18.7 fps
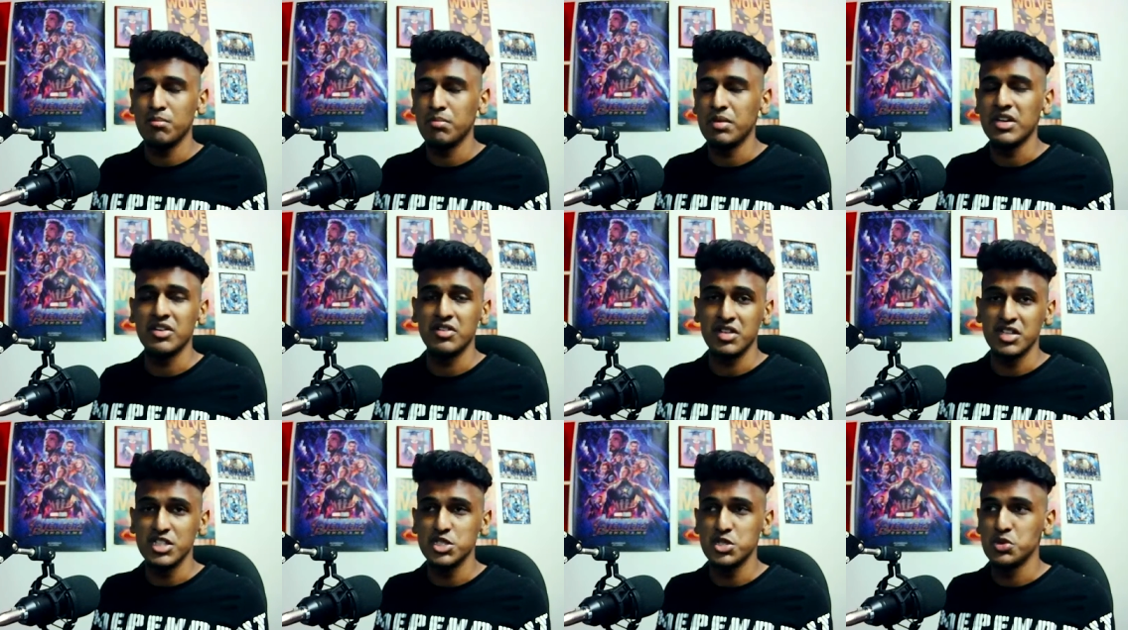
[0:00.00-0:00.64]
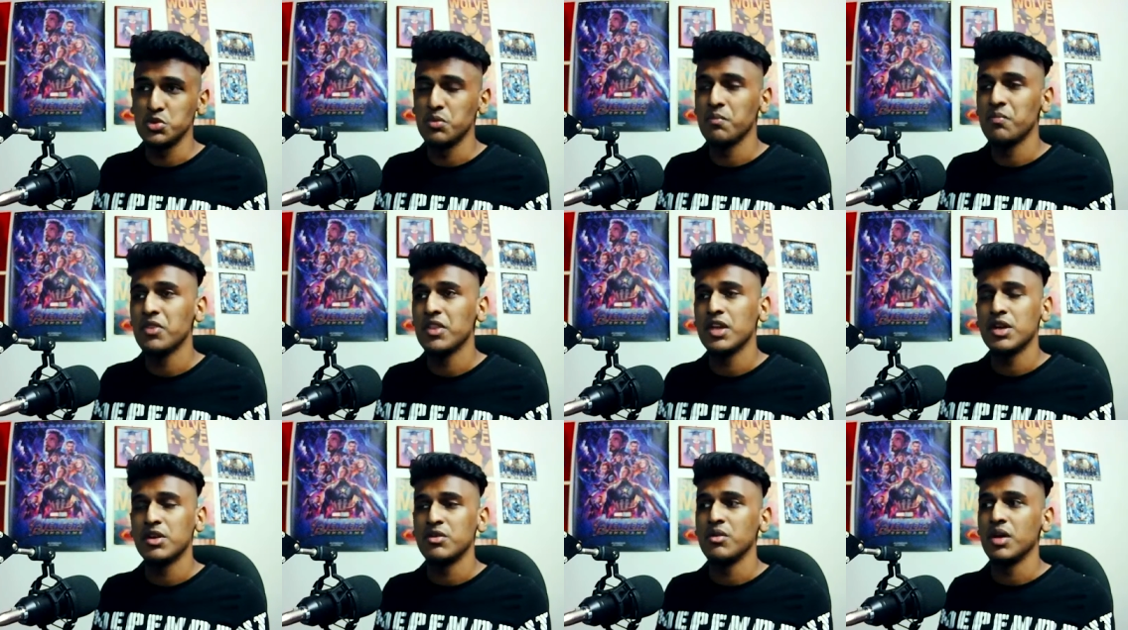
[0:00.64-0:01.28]
bigger issue
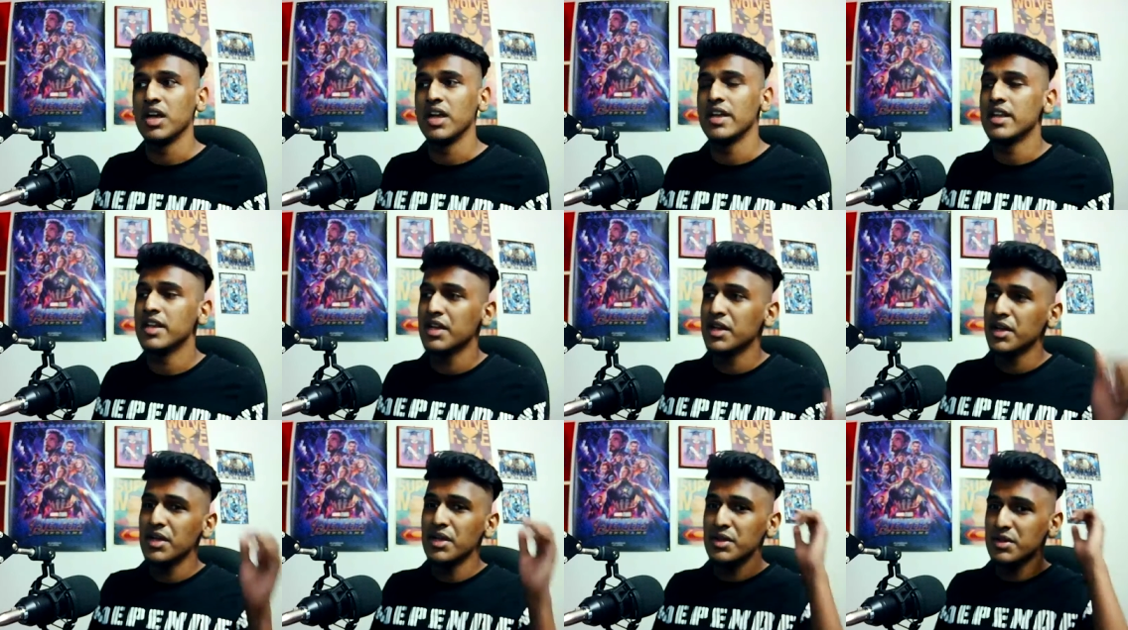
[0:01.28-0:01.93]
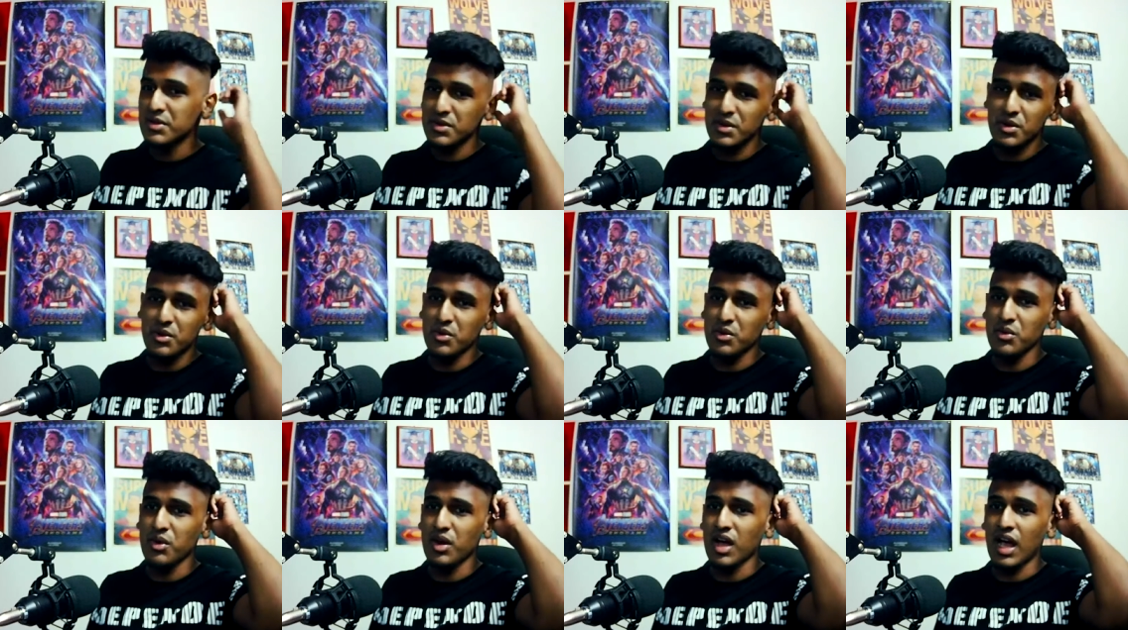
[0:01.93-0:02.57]
right
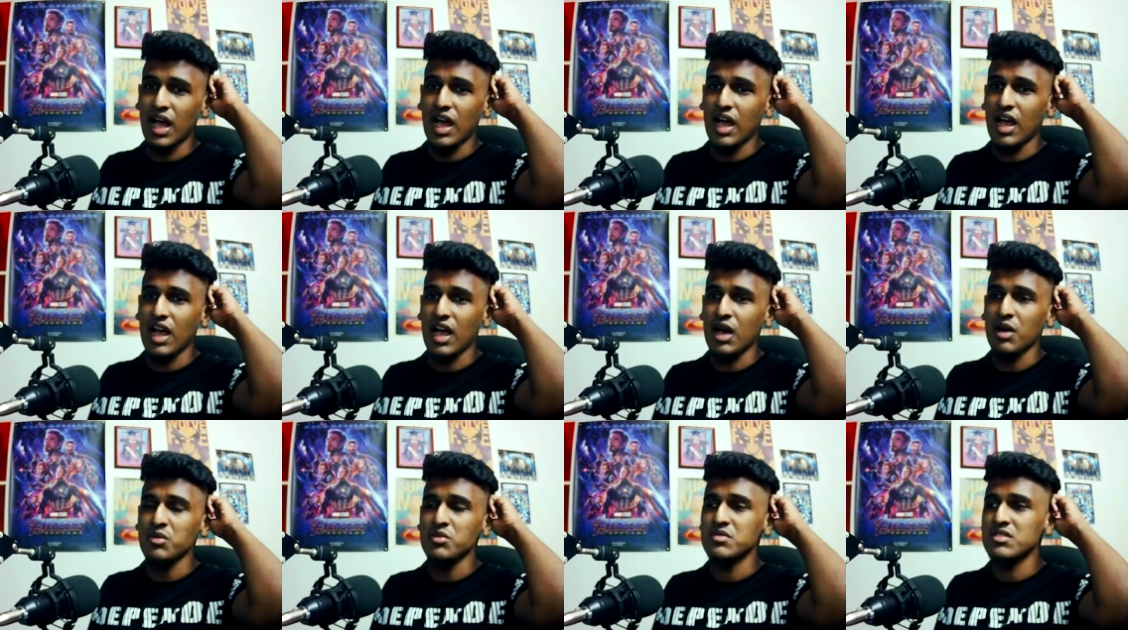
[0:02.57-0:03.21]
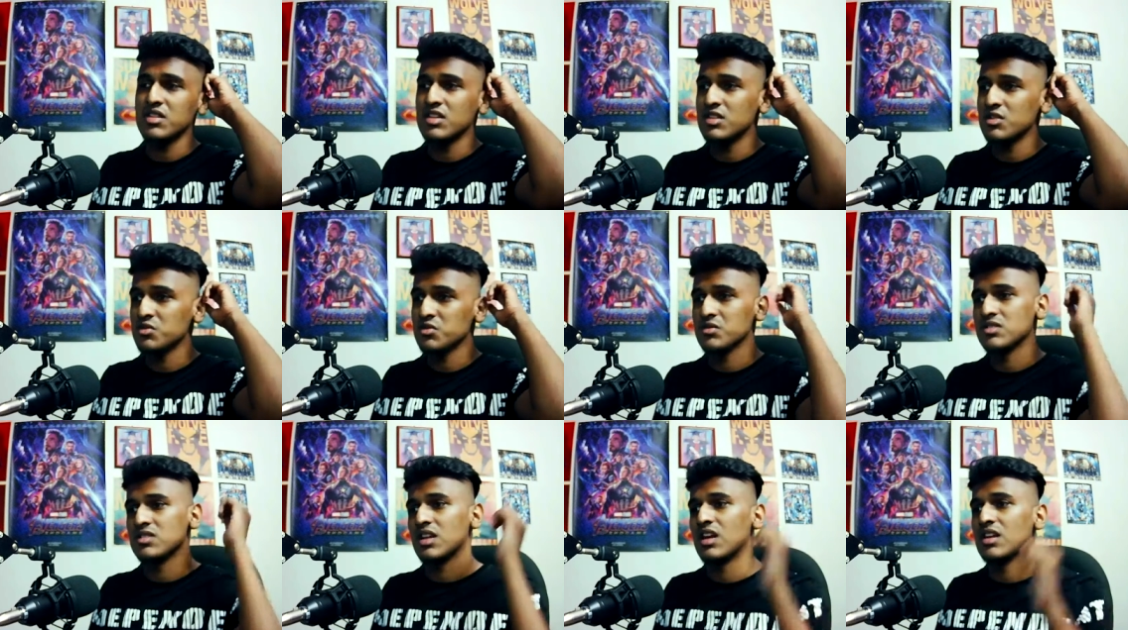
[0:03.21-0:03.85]
so i would say this
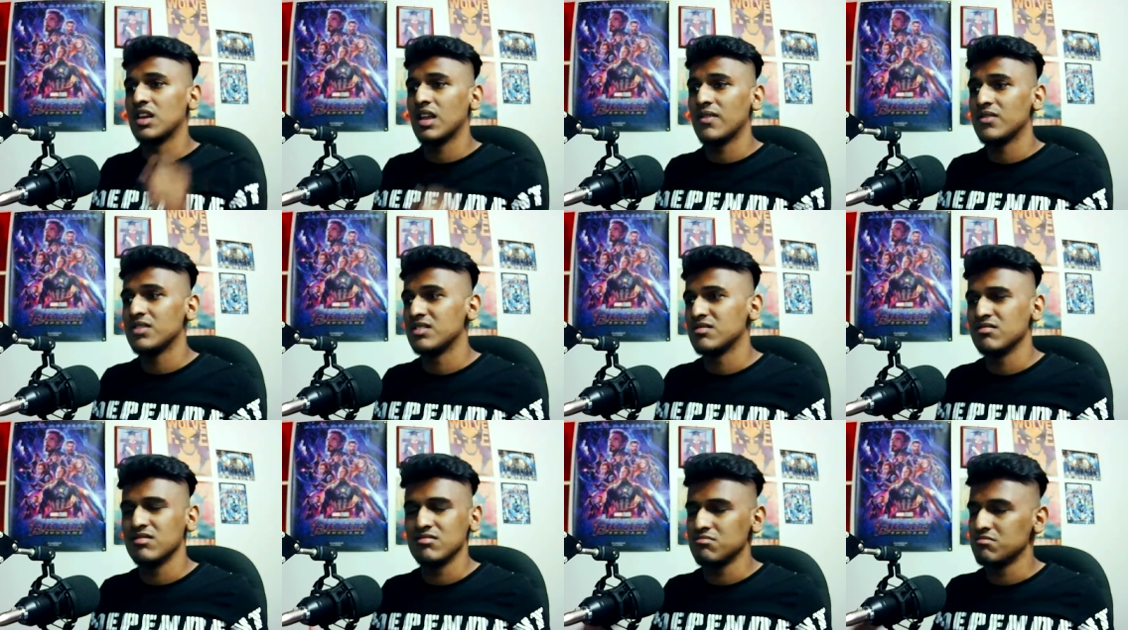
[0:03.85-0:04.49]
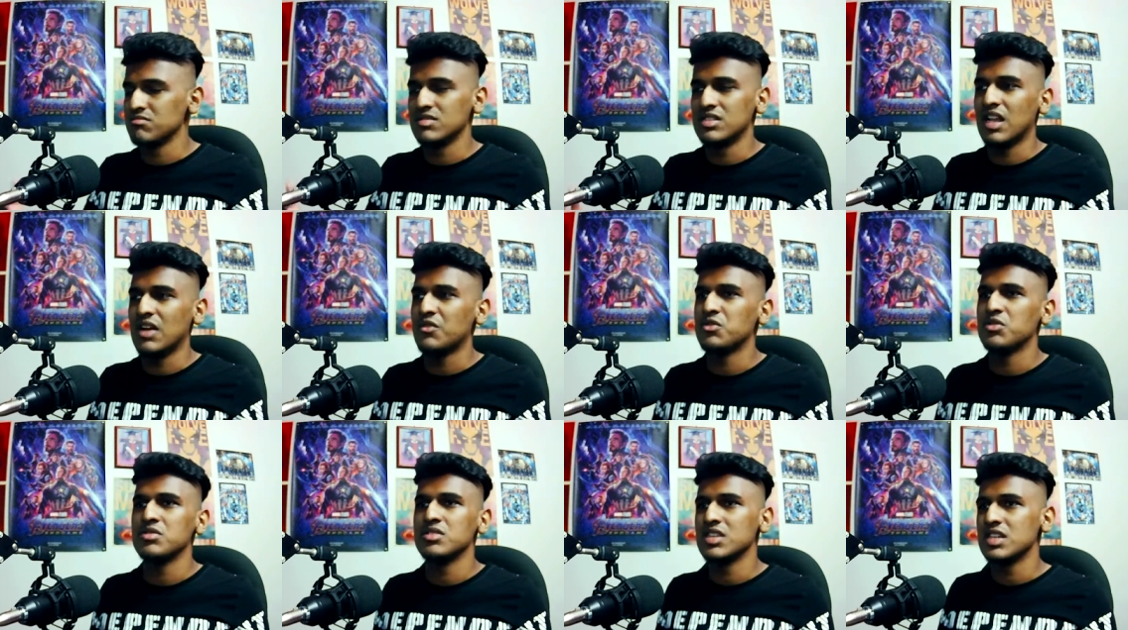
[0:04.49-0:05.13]
was not never
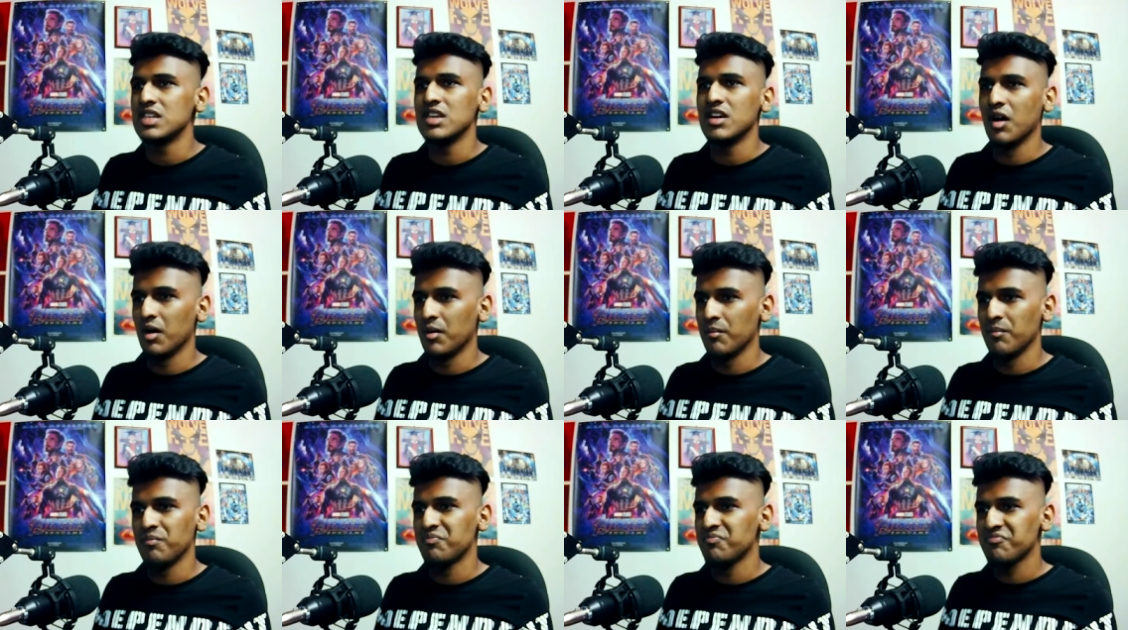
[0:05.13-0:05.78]
never the um